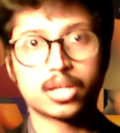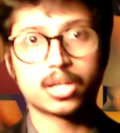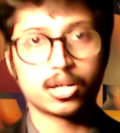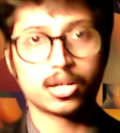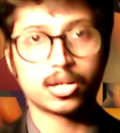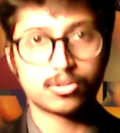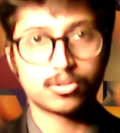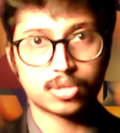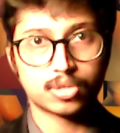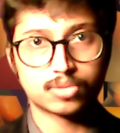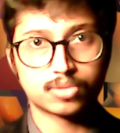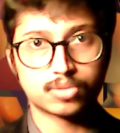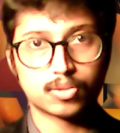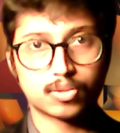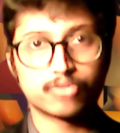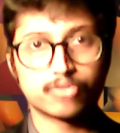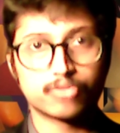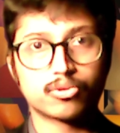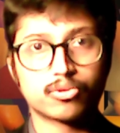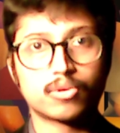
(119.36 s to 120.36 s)
a hair
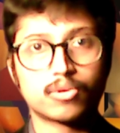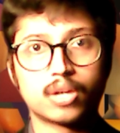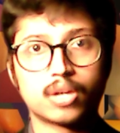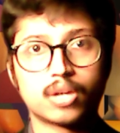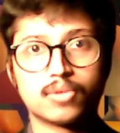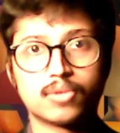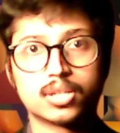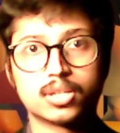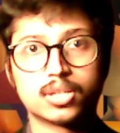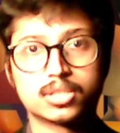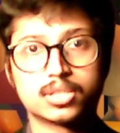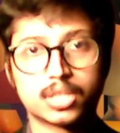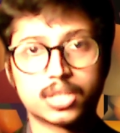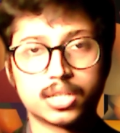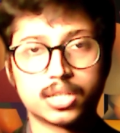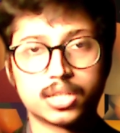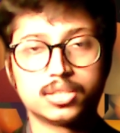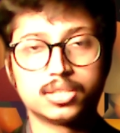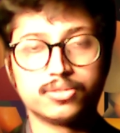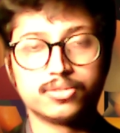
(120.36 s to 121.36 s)
transplant for advanced
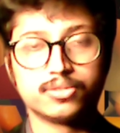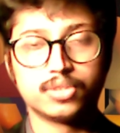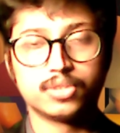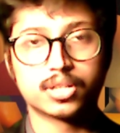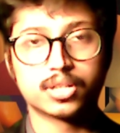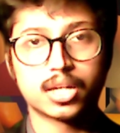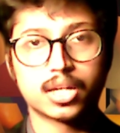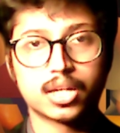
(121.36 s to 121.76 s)
and severe